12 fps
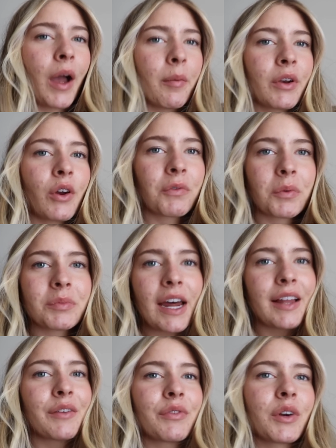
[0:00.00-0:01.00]
I've been home from
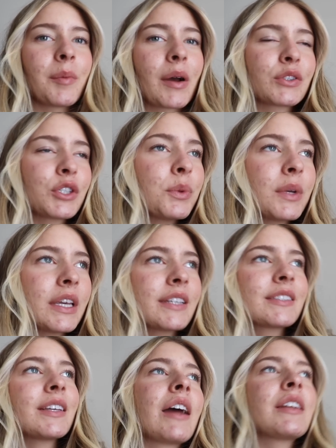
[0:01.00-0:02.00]
Thailand for about 2
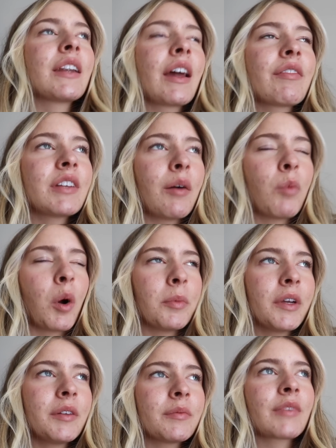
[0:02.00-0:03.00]
weeks. I did have a dumb moment.